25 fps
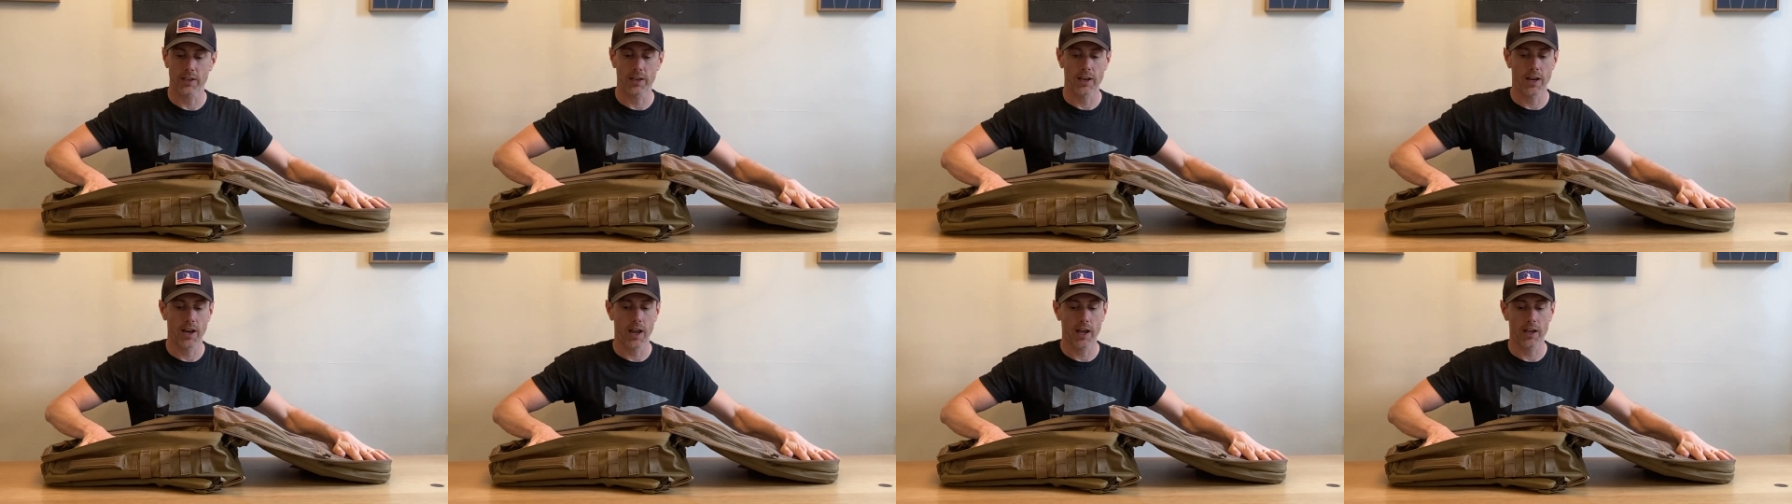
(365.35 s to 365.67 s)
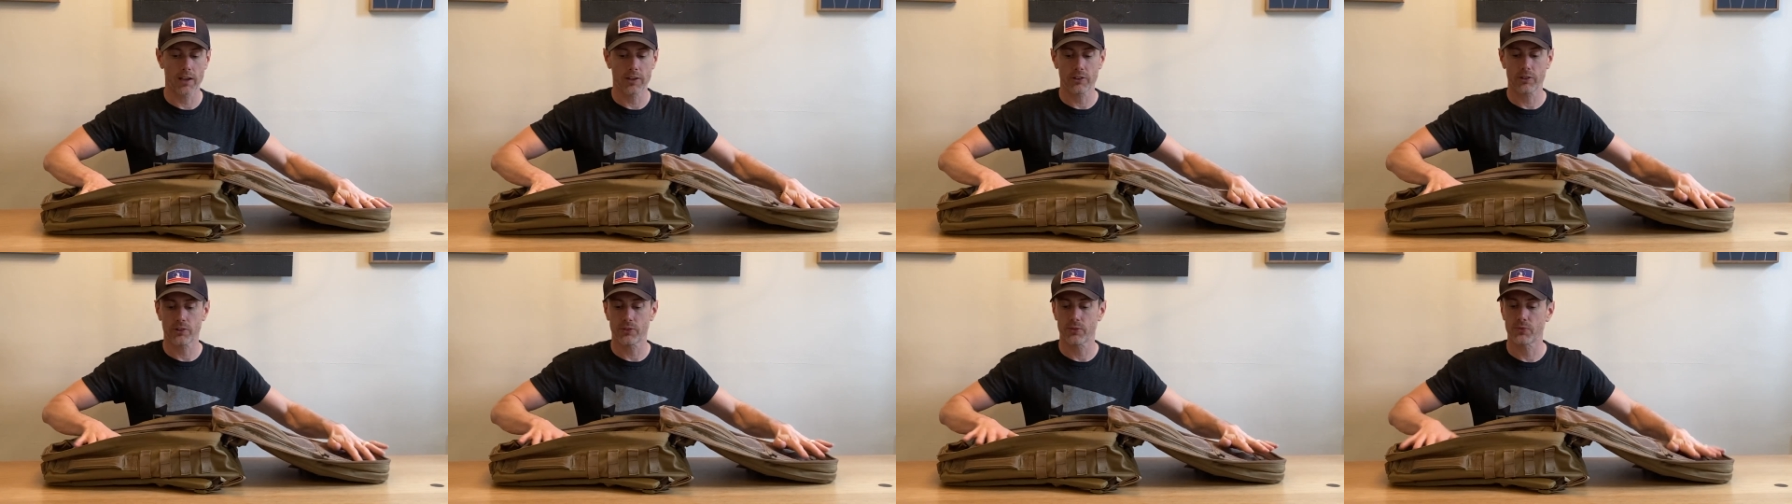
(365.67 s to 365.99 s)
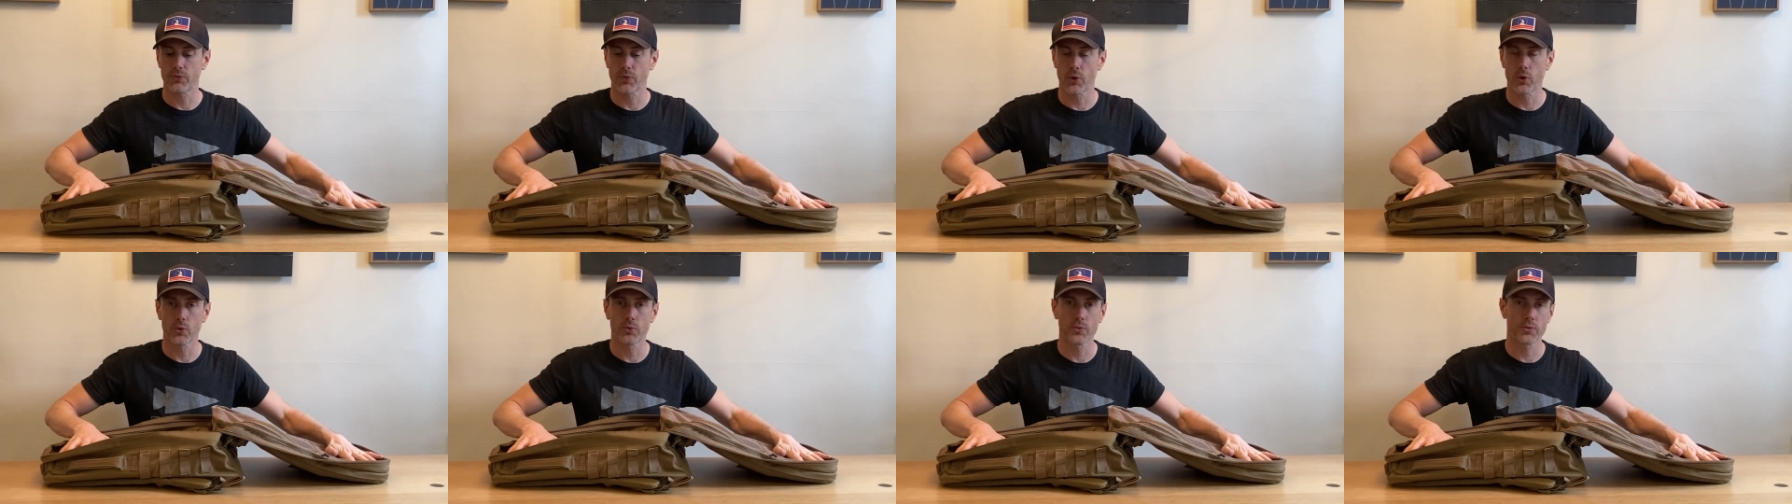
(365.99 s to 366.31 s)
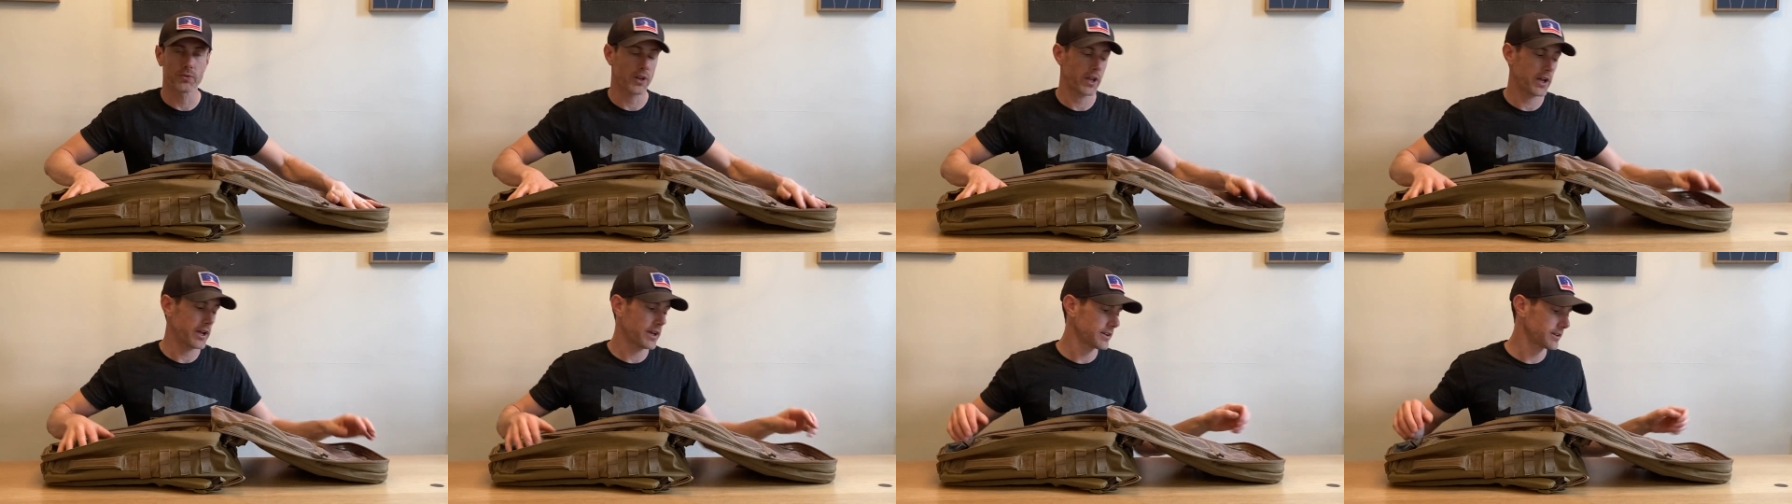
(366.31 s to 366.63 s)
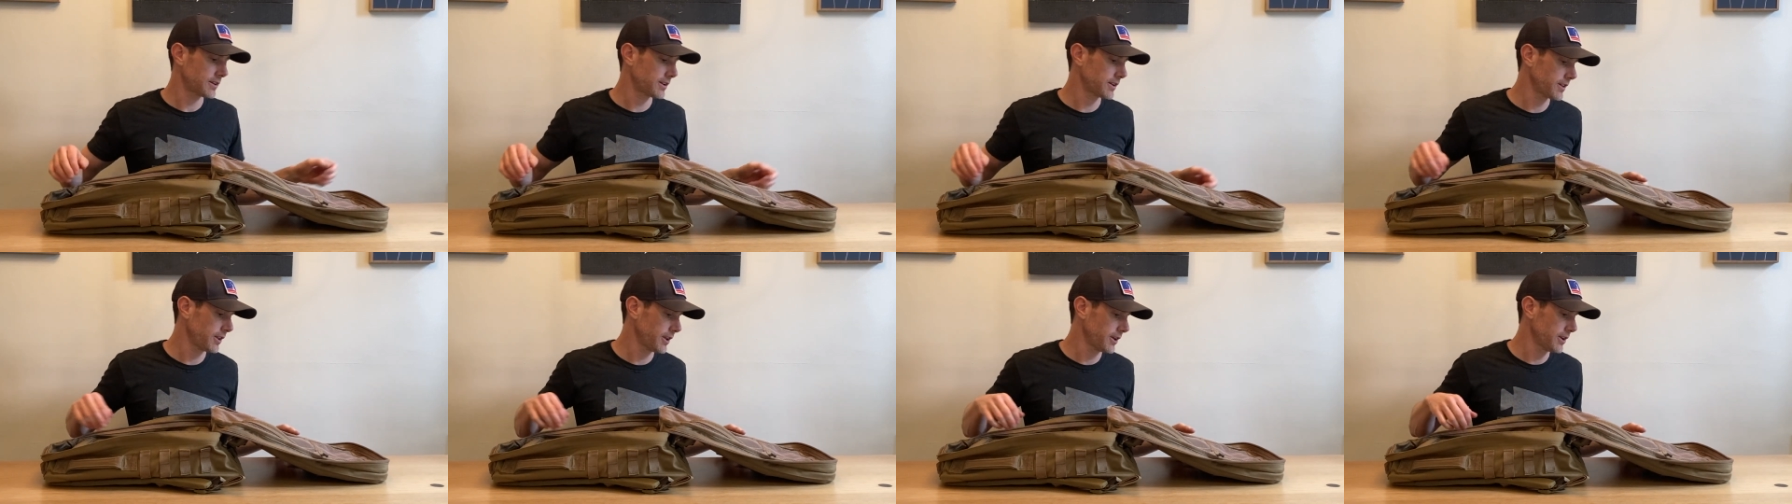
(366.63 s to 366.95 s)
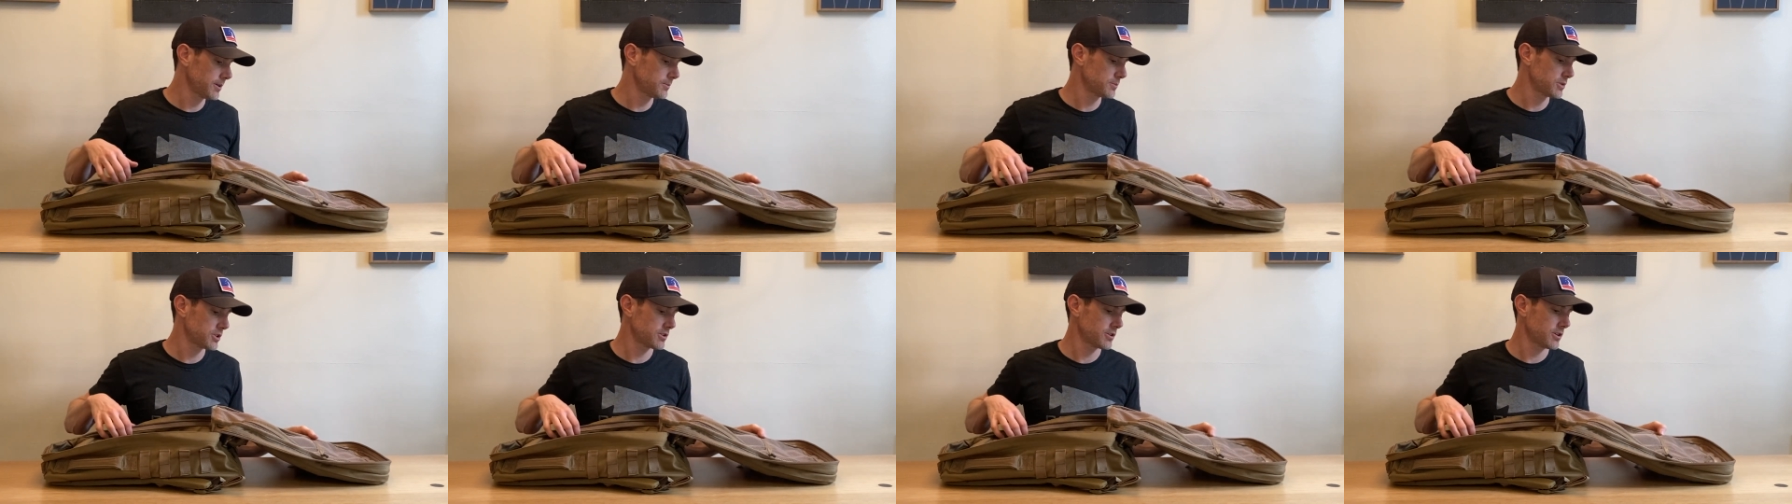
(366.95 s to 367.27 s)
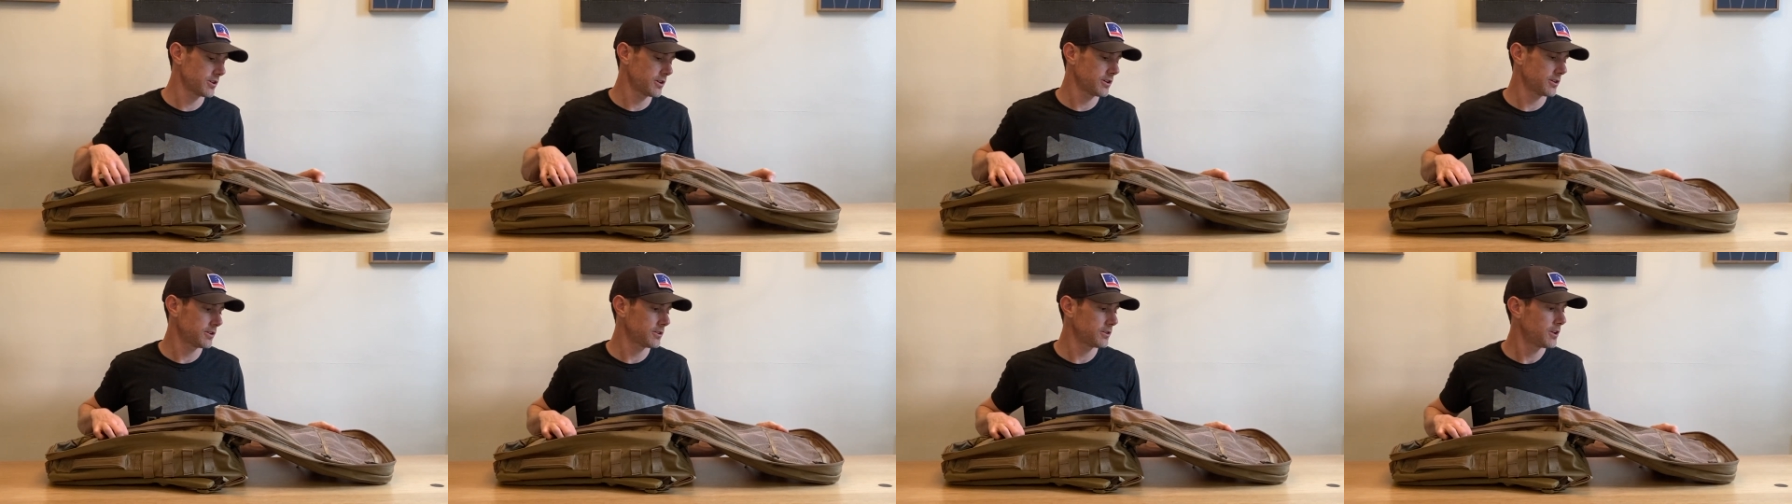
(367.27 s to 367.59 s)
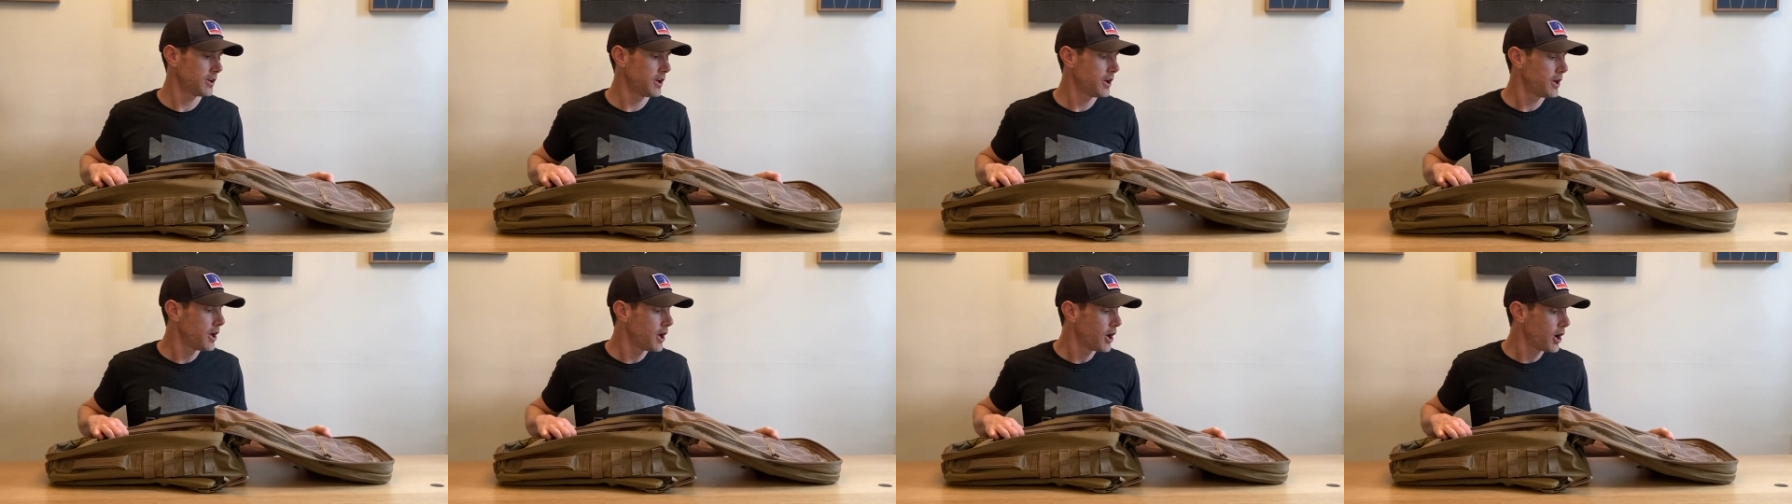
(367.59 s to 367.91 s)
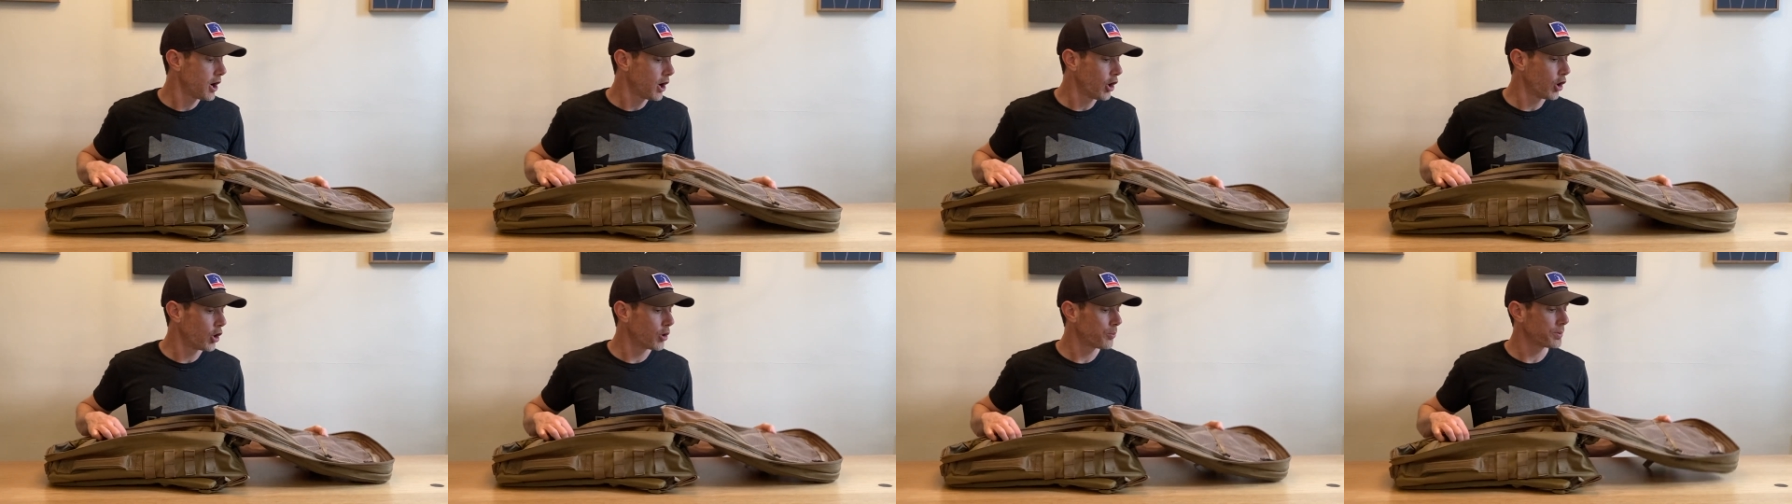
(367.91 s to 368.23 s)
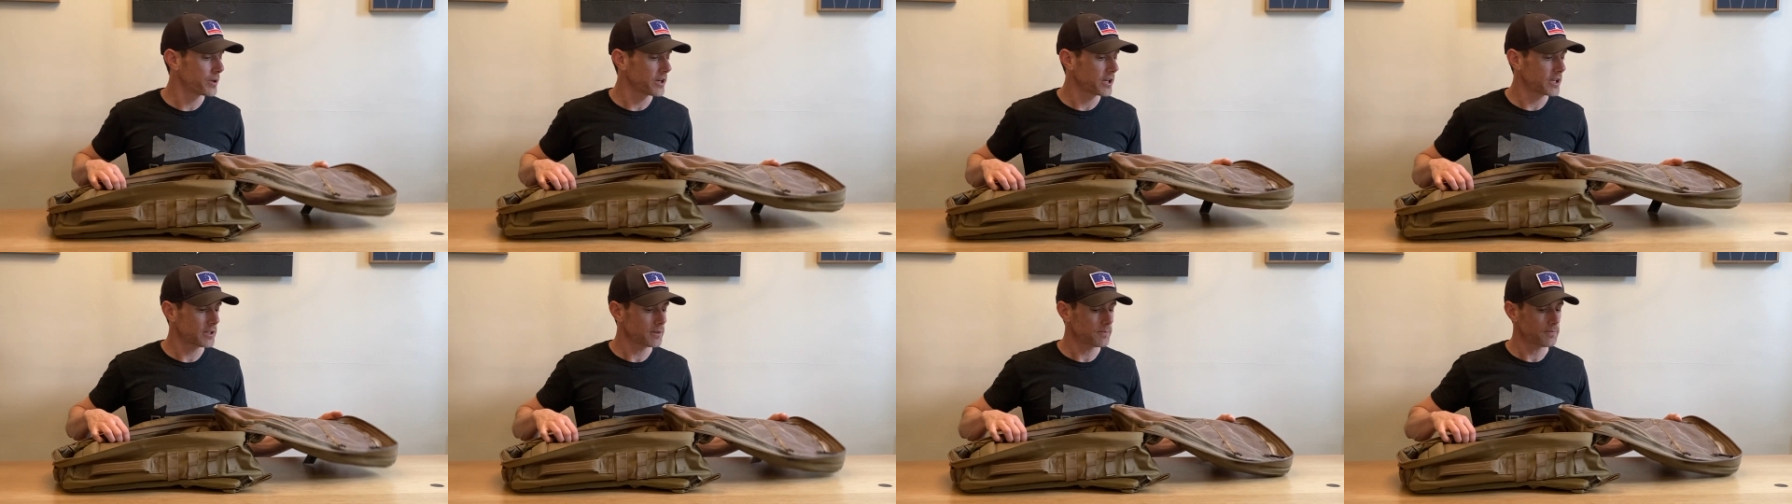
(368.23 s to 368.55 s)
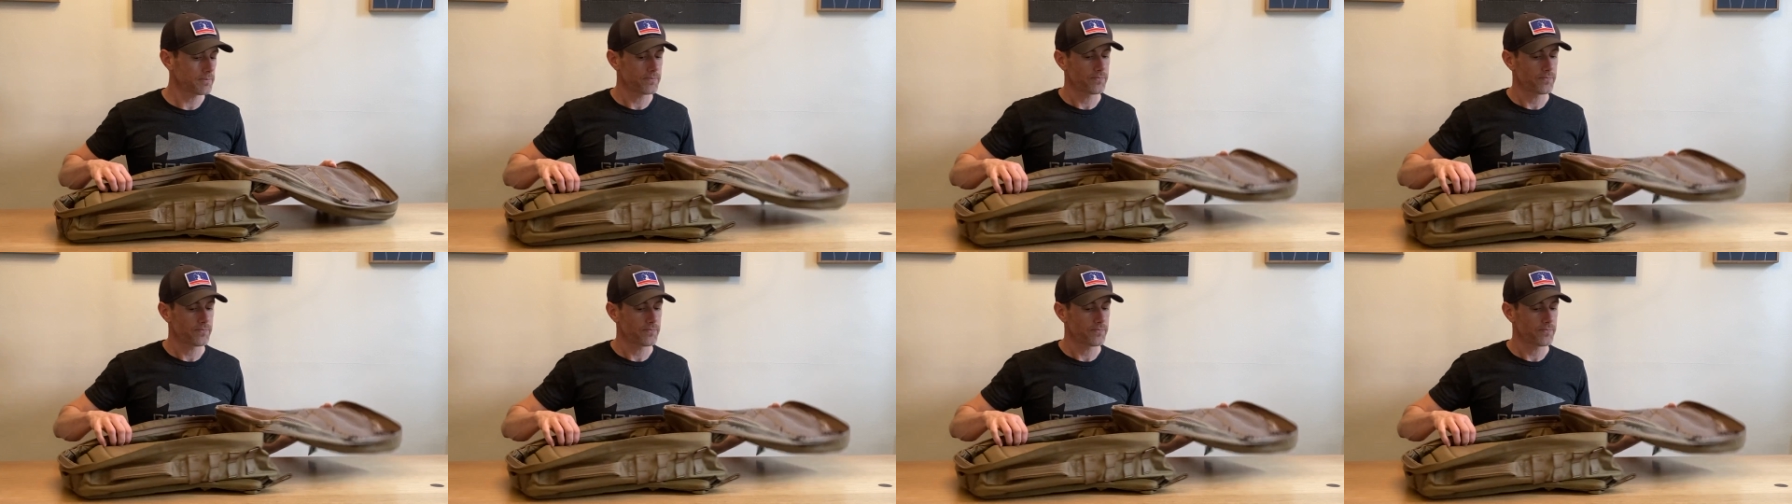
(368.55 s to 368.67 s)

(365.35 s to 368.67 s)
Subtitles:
nice fold flat clamshell opening.